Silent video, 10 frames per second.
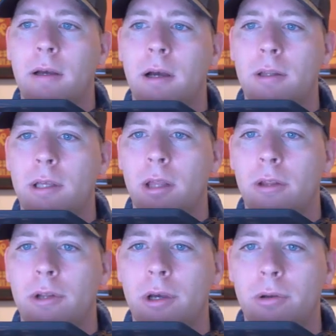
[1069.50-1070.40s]
on the
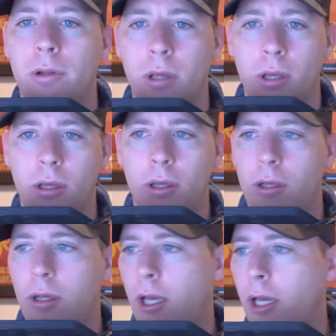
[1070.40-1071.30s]
other node.
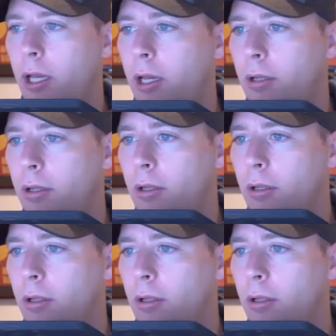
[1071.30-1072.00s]
And